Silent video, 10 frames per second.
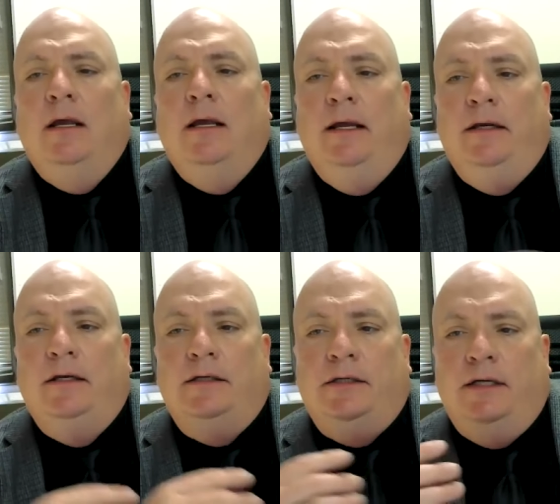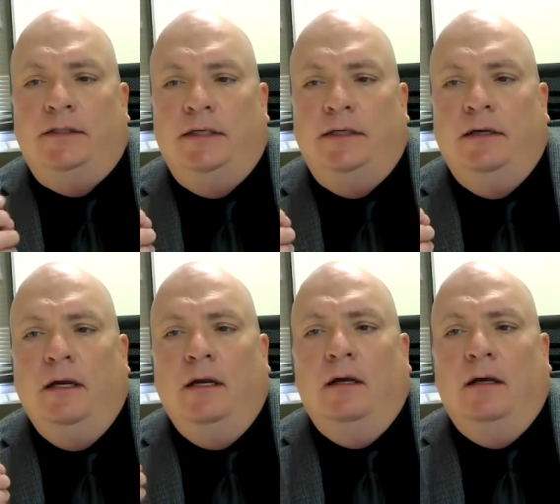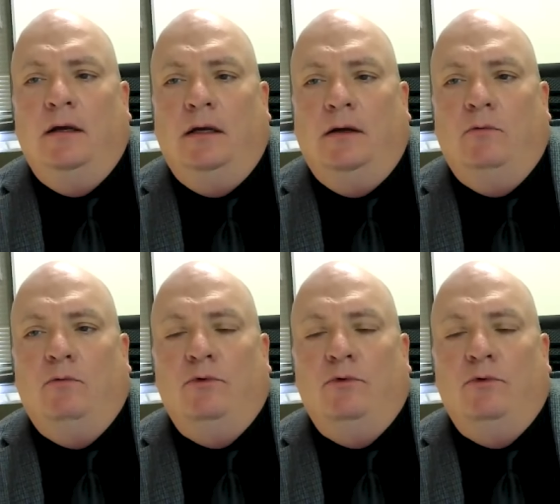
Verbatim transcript: and discussing uh,